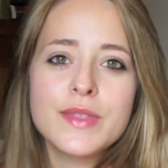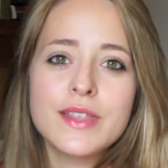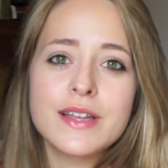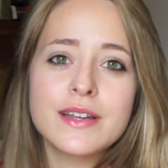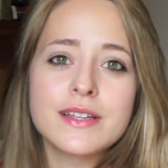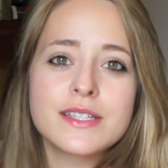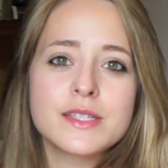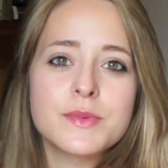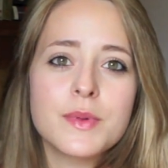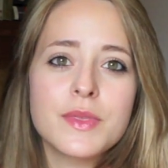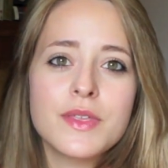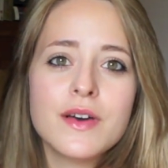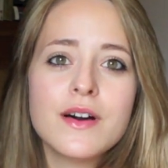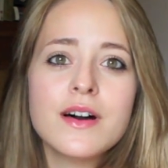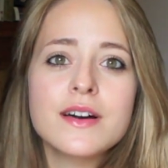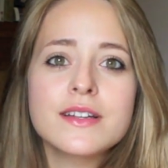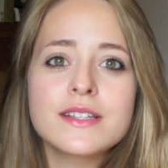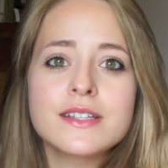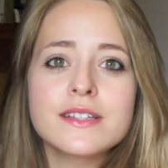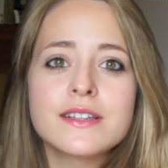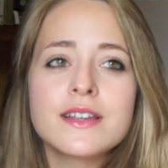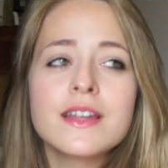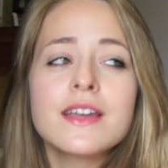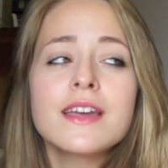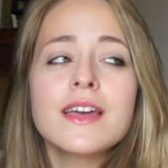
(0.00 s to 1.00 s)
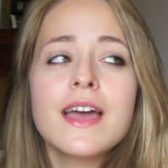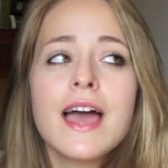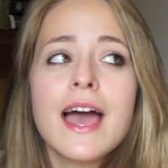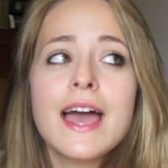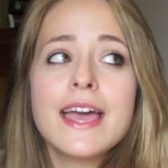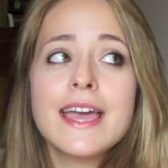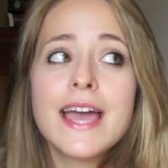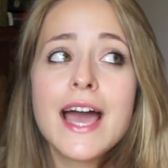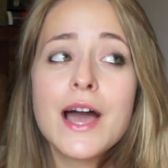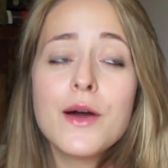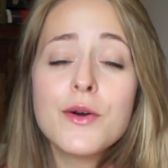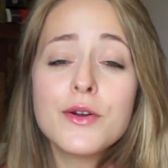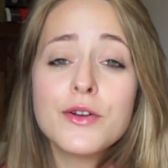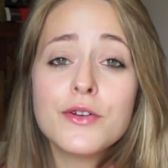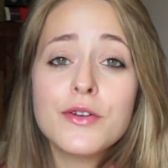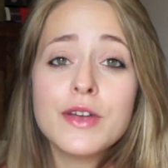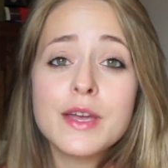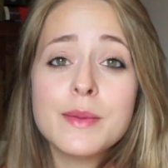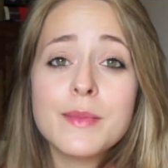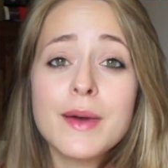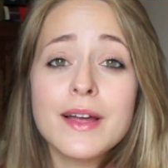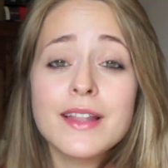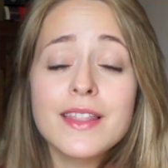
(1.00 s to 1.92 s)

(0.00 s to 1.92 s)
with Elizabeth Arden 8-hour cream,